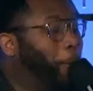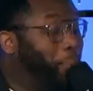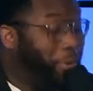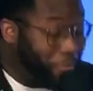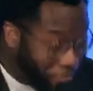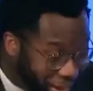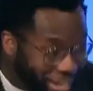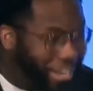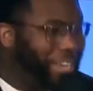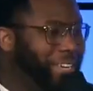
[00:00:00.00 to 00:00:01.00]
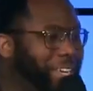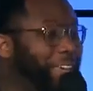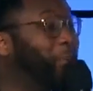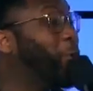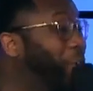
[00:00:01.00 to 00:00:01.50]
prophetic
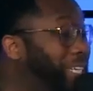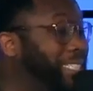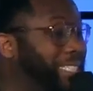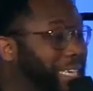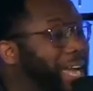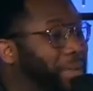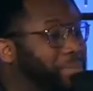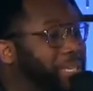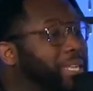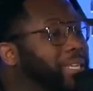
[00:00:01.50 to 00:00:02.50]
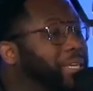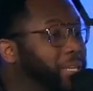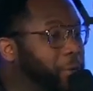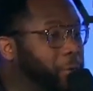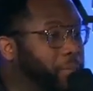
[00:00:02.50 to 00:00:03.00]
and crazy times in the
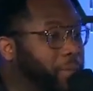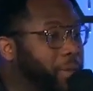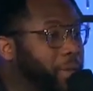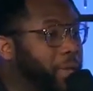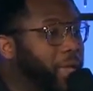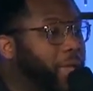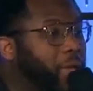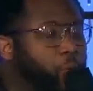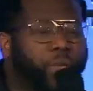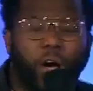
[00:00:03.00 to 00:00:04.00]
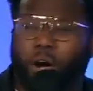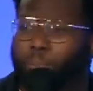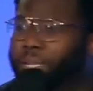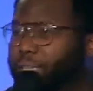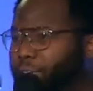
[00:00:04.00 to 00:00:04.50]
globe. And we all
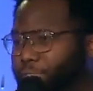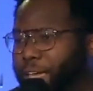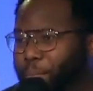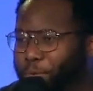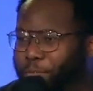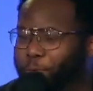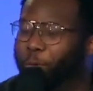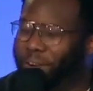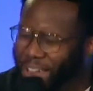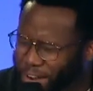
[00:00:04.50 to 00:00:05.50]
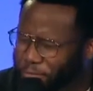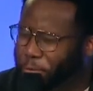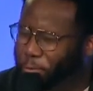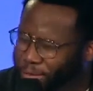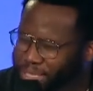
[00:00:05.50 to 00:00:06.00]
believe that, but for whatever
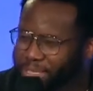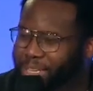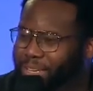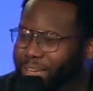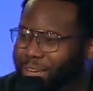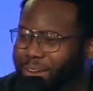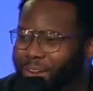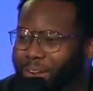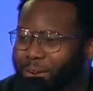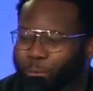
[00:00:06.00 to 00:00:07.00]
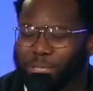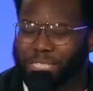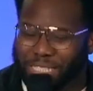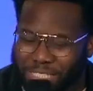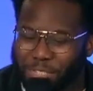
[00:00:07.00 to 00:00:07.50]
reason, we
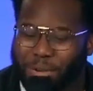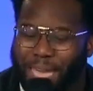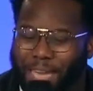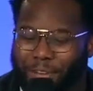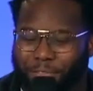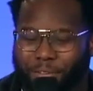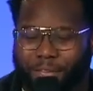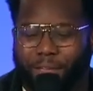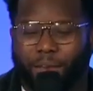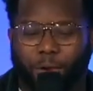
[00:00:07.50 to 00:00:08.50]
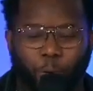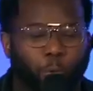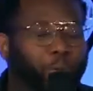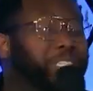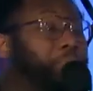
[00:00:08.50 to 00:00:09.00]
still have no
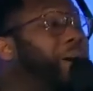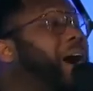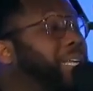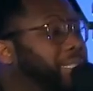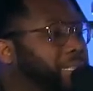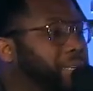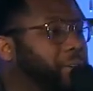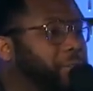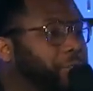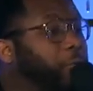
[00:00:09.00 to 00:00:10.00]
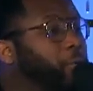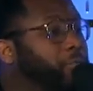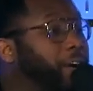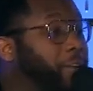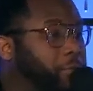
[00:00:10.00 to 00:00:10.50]
response for
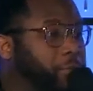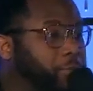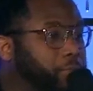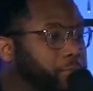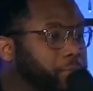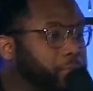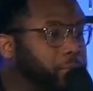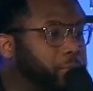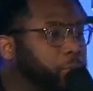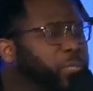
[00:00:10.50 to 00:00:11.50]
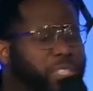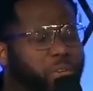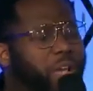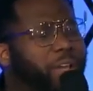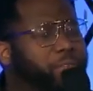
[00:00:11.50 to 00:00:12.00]
revival. We still
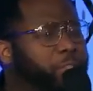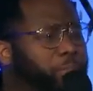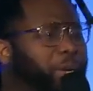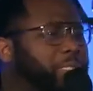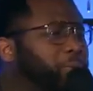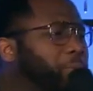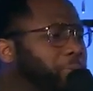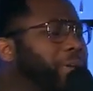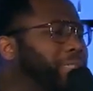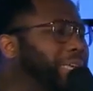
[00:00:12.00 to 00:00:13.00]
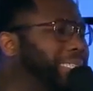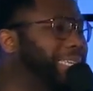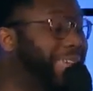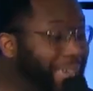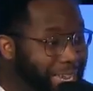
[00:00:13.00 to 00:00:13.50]
don't have a response. So I'm praying that
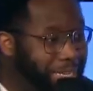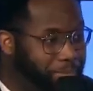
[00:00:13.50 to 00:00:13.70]
today,